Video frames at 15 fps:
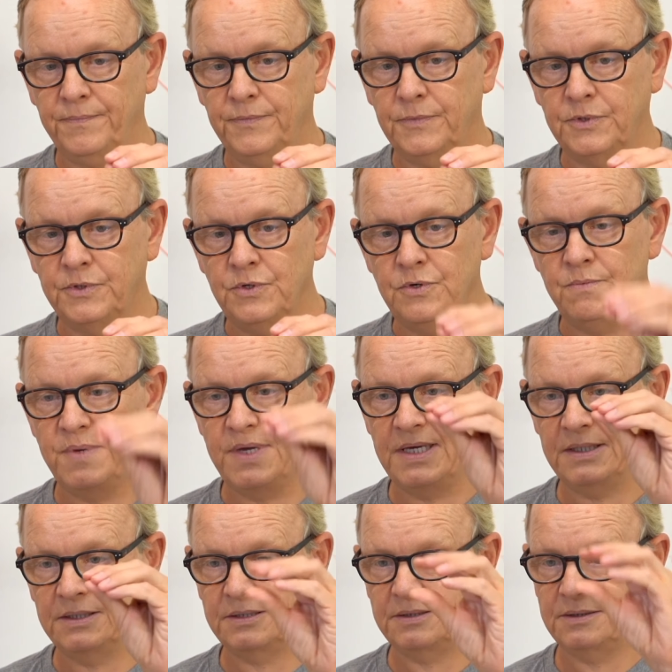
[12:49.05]
tube
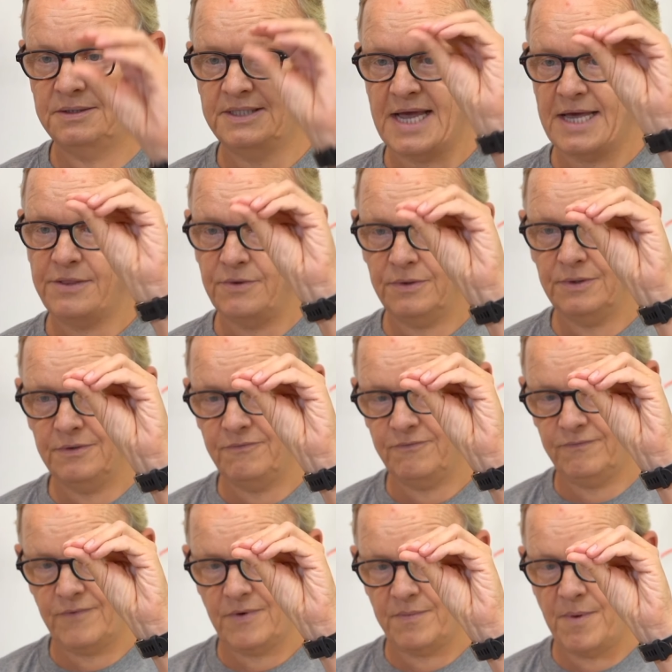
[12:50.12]
is tethered
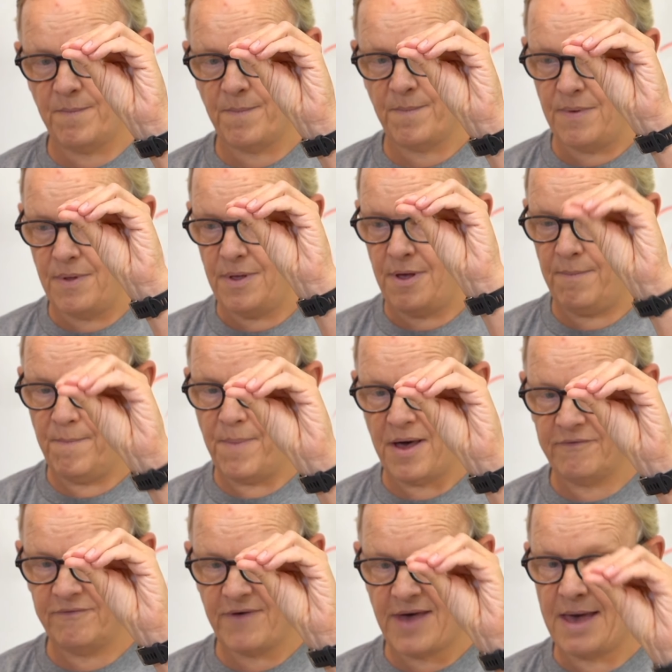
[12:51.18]
from above
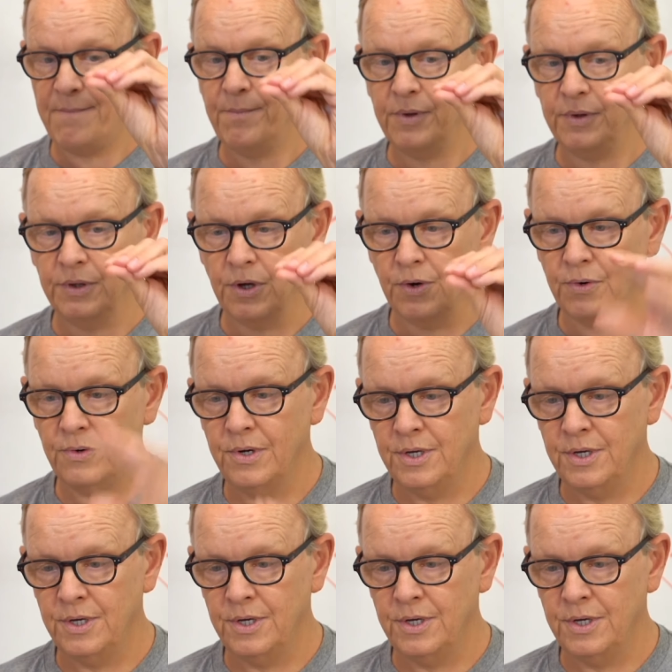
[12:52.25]
and below,